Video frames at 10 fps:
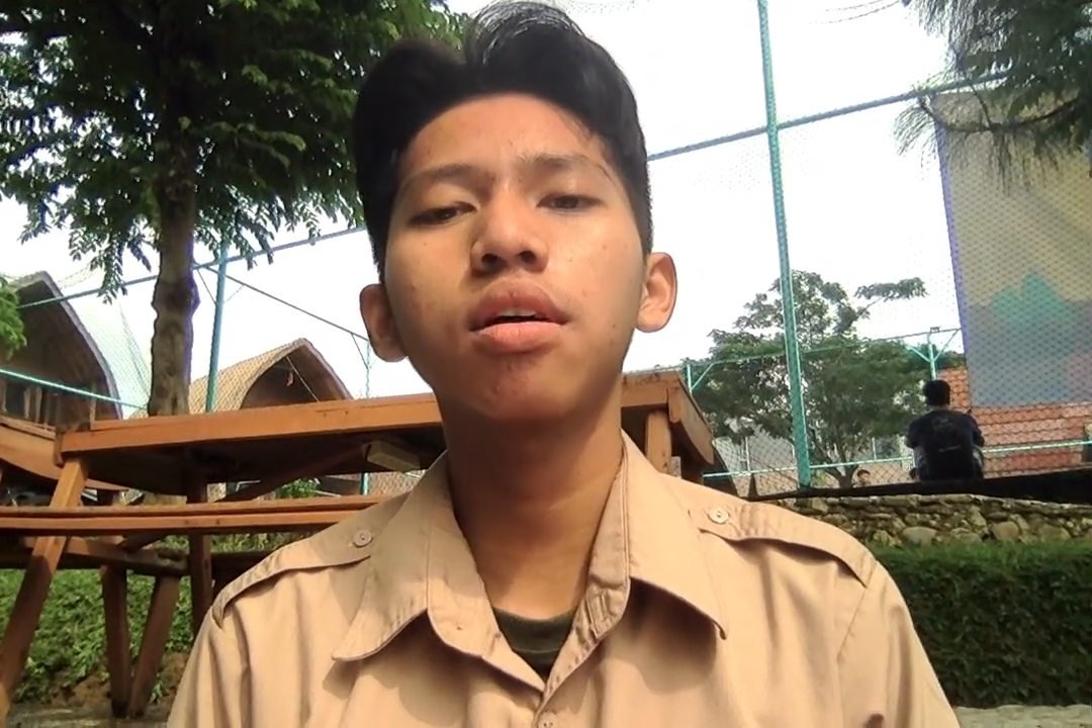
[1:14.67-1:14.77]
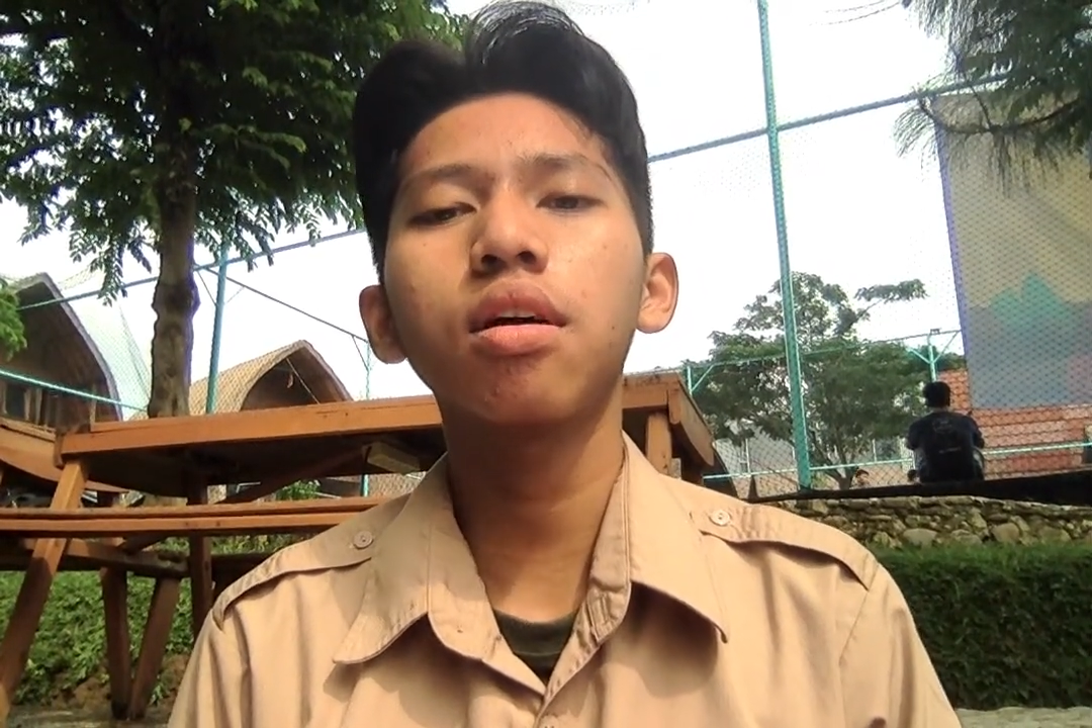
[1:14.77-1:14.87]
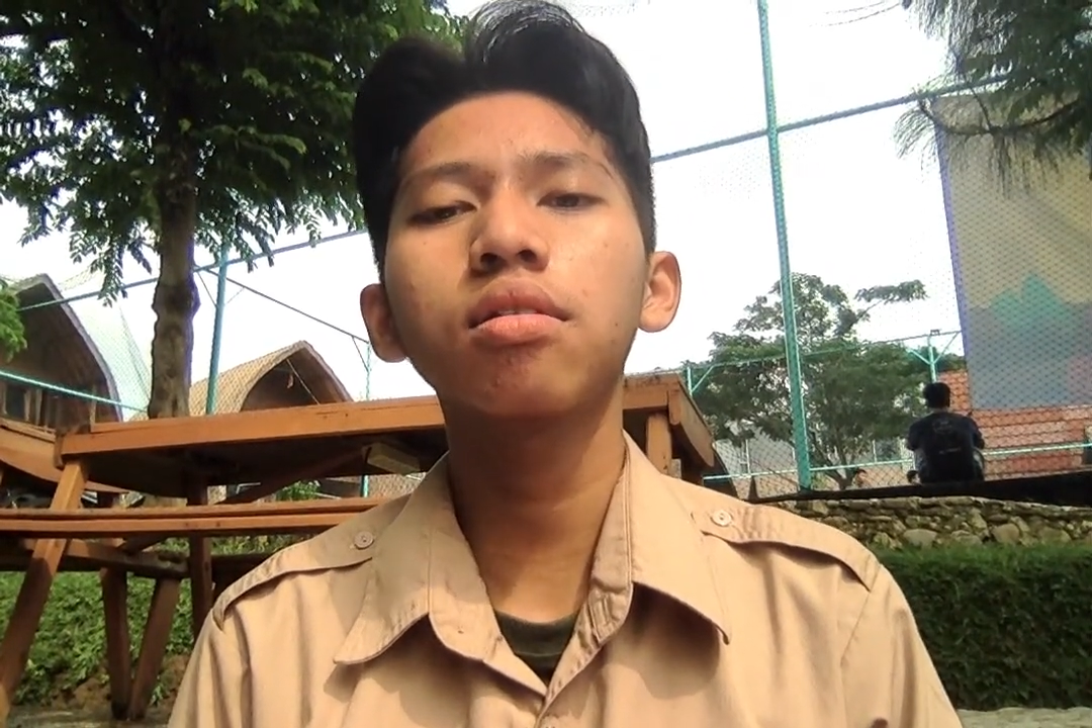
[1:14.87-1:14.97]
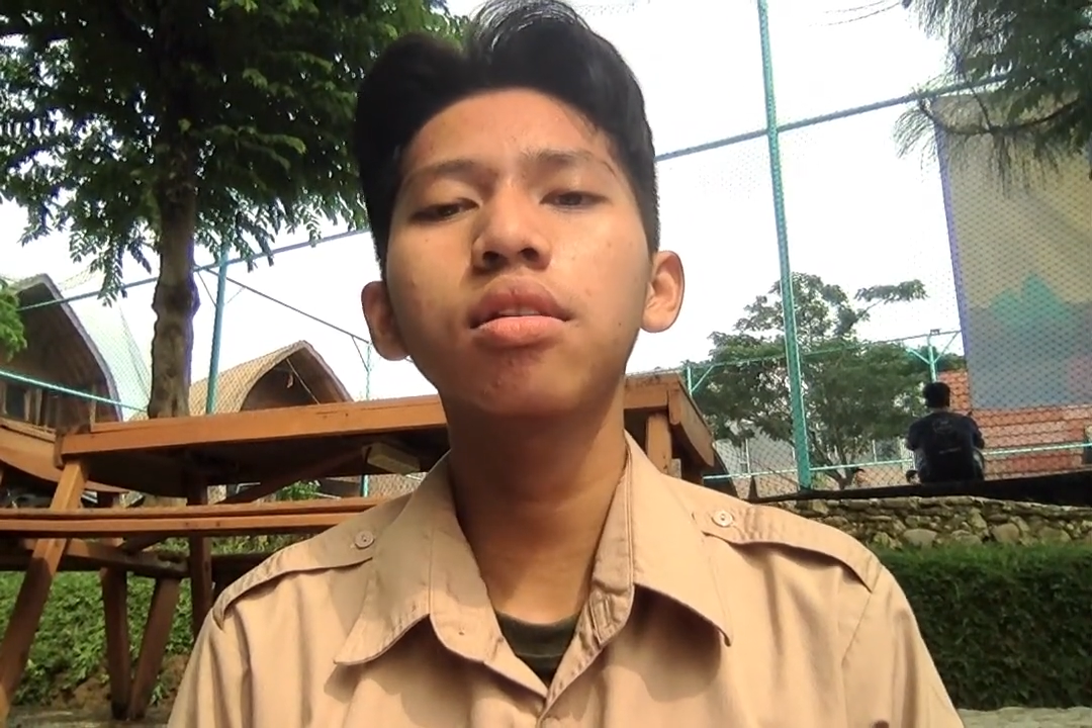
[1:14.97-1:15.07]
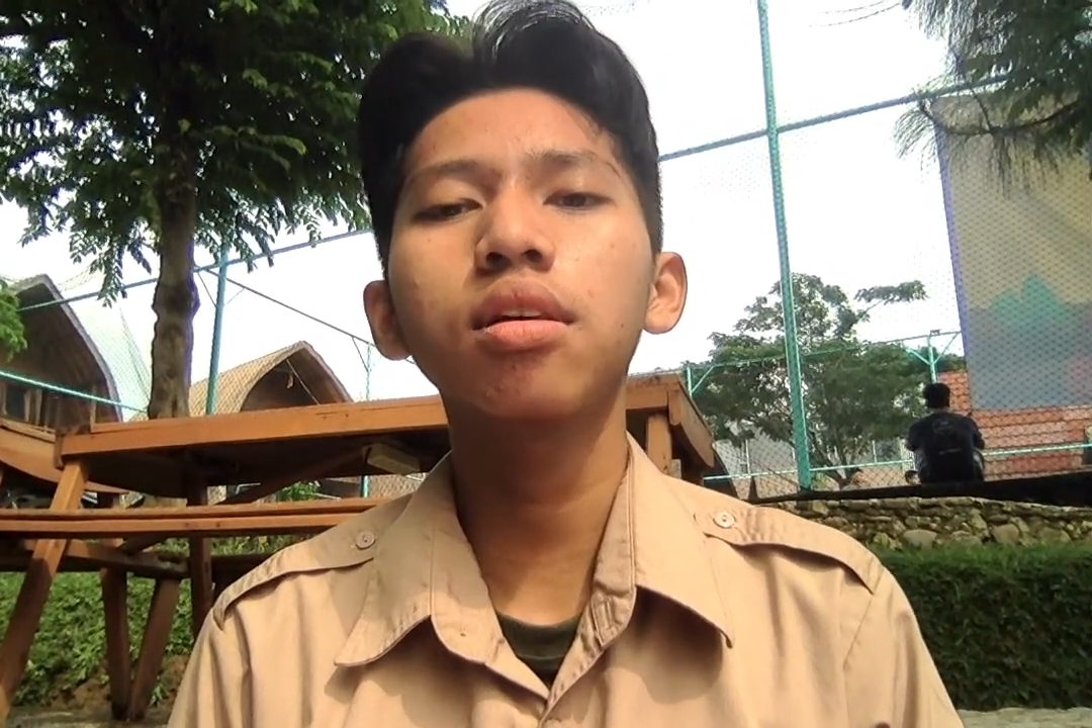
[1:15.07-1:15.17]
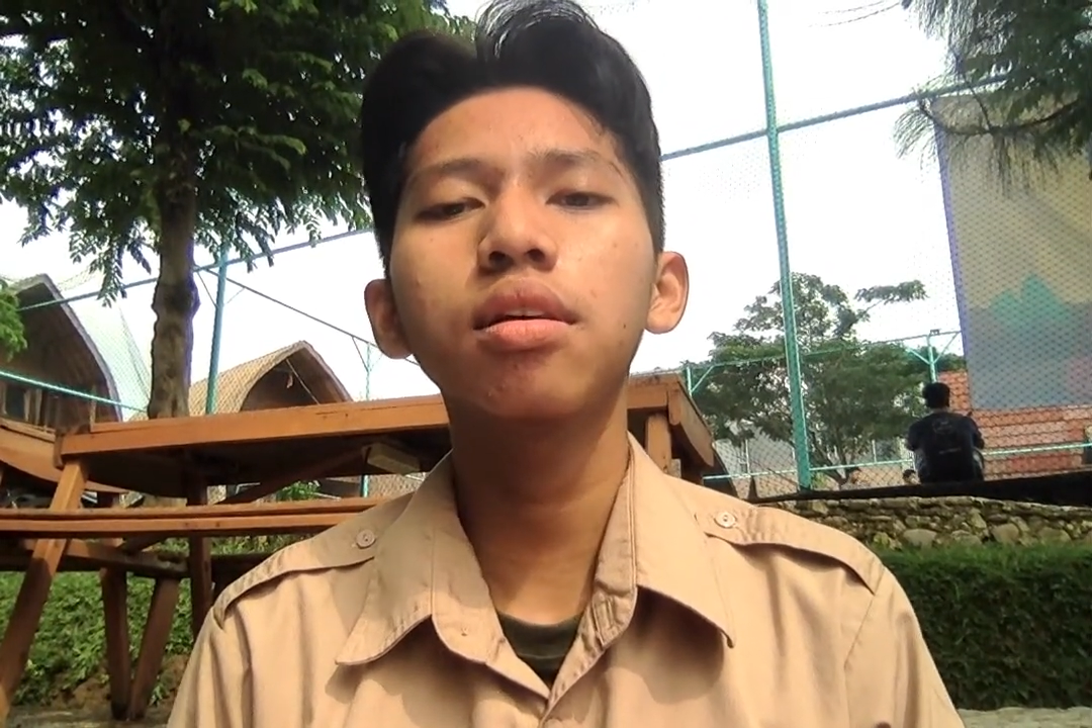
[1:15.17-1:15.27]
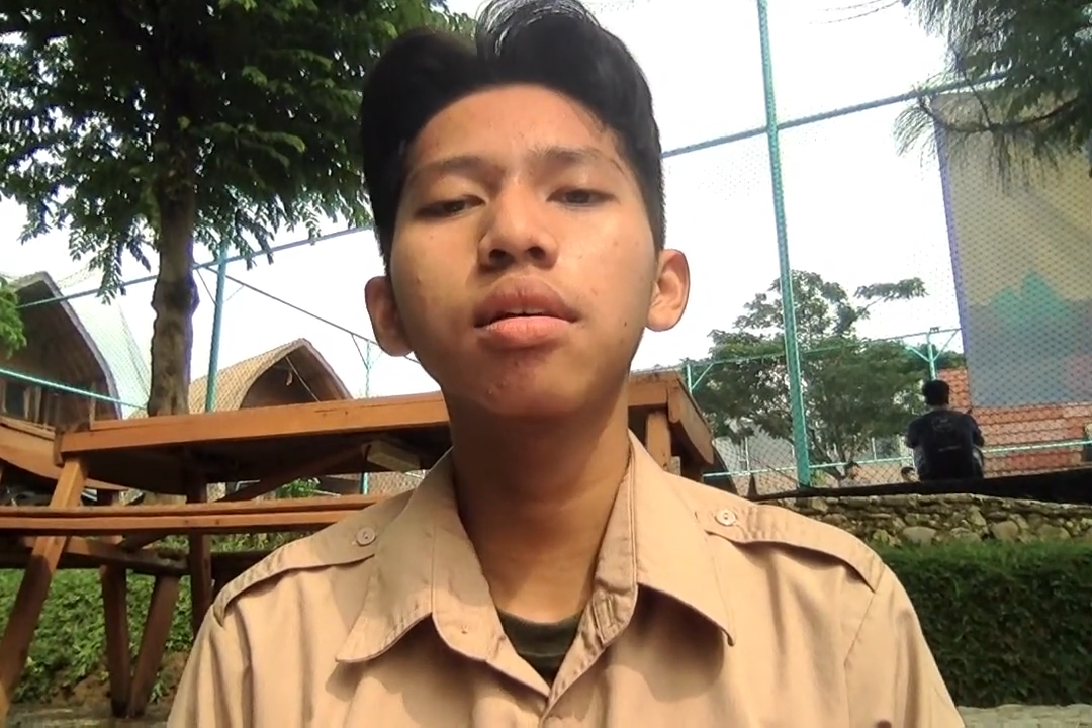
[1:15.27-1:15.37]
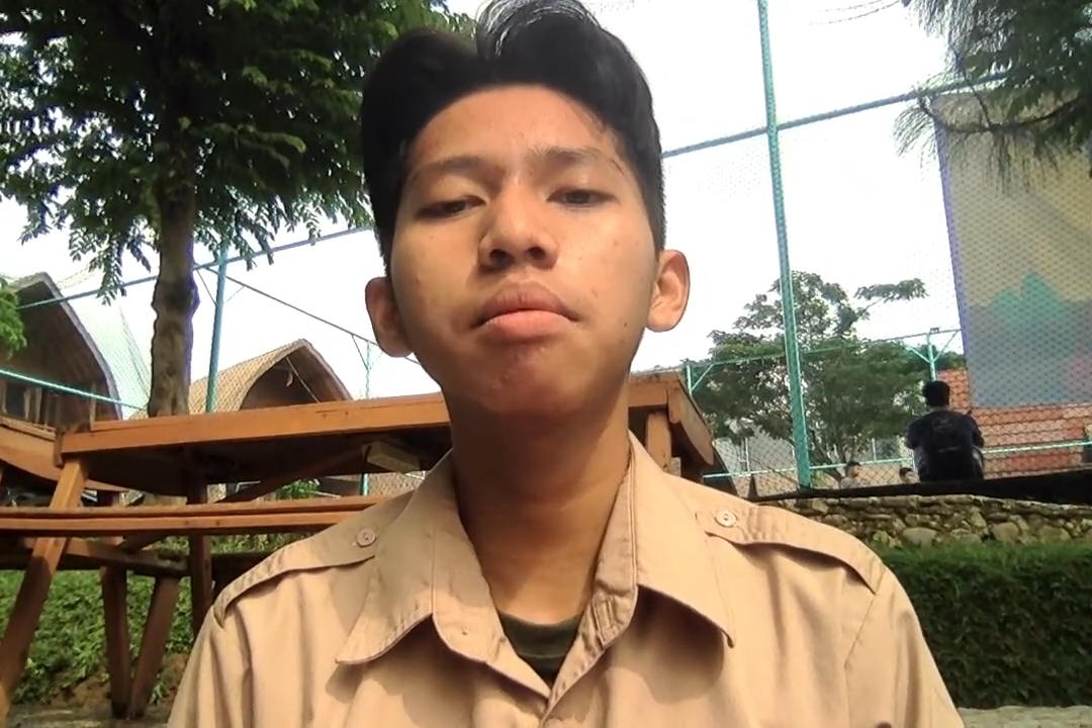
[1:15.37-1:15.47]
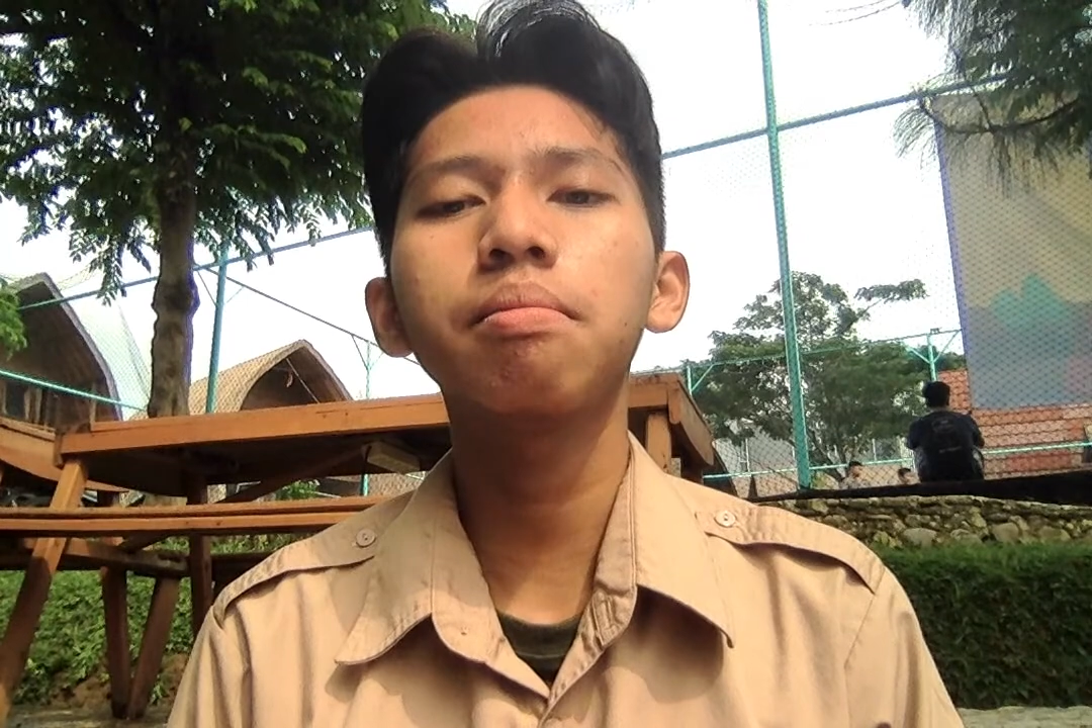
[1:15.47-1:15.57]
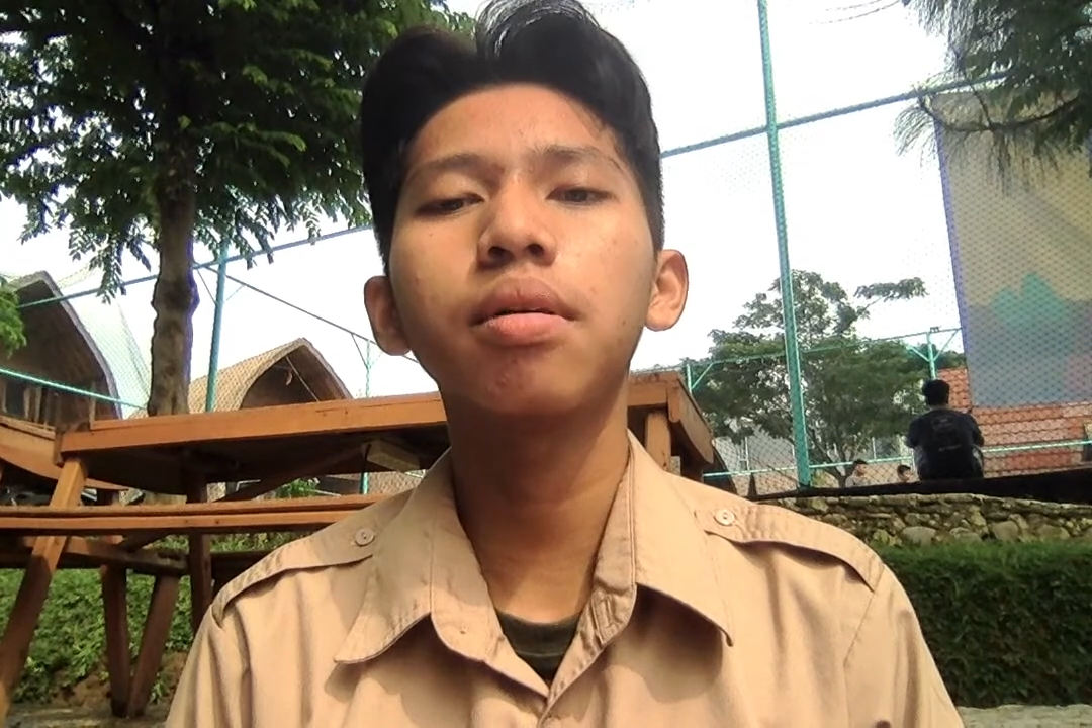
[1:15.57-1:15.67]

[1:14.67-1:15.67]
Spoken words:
only